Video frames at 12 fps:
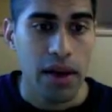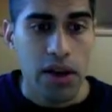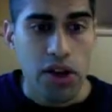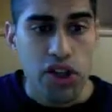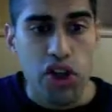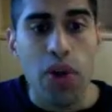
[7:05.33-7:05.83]

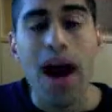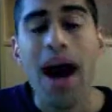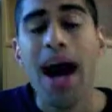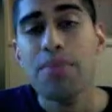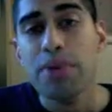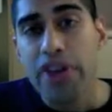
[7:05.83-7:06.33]
So a
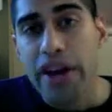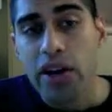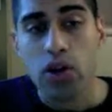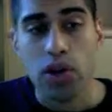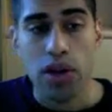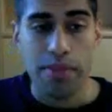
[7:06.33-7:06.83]

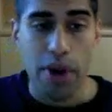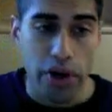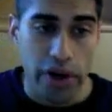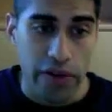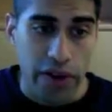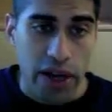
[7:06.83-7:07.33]
hypothetical
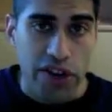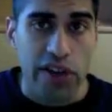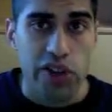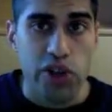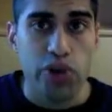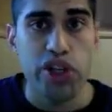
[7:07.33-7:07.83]
imperative
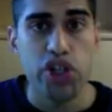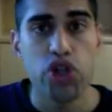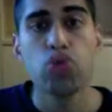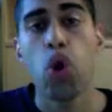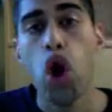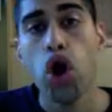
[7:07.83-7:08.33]
tells you that you
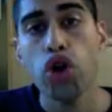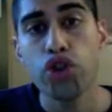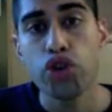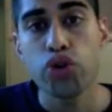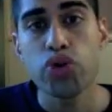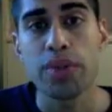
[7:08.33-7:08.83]
ought to
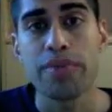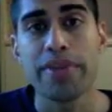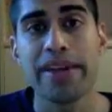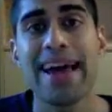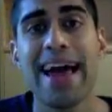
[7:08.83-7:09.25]
do something